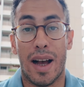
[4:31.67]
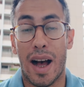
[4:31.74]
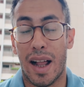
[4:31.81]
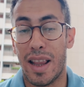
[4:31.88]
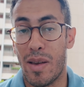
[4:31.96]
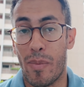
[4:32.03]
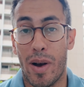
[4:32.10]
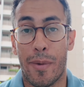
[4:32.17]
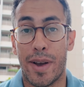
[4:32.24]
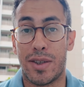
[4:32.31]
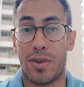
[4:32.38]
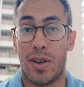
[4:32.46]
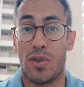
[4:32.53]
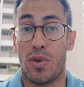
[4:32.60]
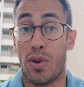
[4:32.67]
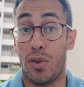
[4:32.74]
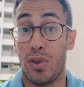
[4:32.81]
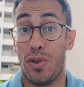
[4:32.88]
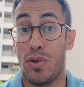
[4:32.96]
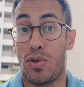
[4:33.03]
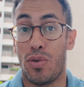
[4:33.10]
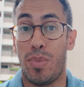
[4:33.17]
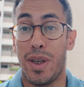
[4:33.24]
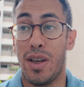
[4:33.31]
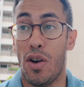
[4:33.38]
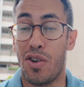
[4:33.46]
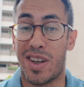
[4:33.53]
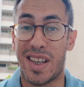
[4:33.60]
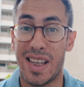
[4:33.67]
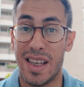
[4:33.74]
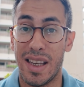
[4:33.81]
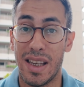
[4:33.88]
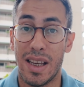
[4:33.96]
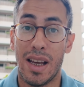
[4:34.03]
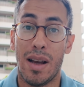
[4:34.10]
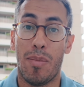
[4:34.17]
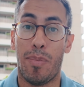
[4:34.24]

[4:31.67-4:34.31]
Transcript: Alibaba is going to continue to be a key